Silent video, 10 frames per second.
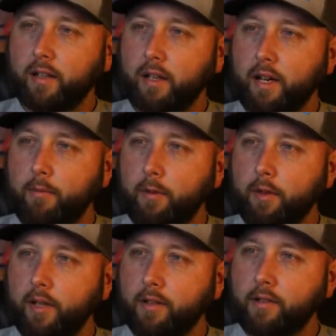and I'm
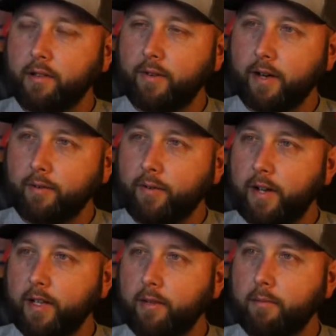looking to see if I can
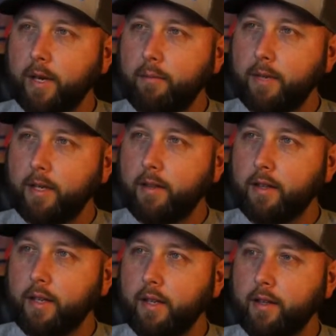find it.
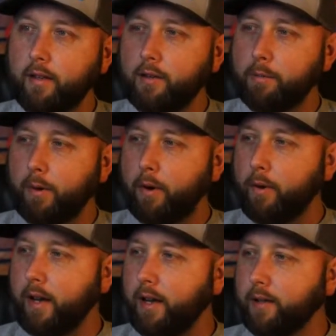Maybe this
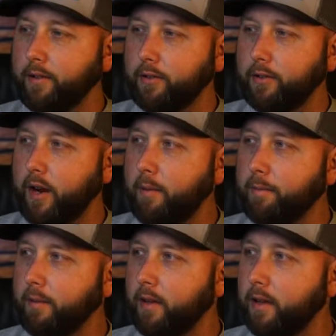pro has dropped
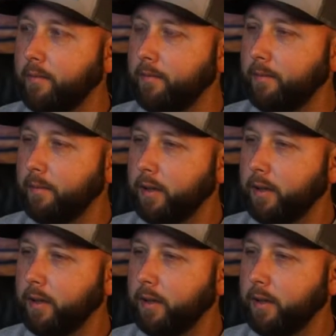them,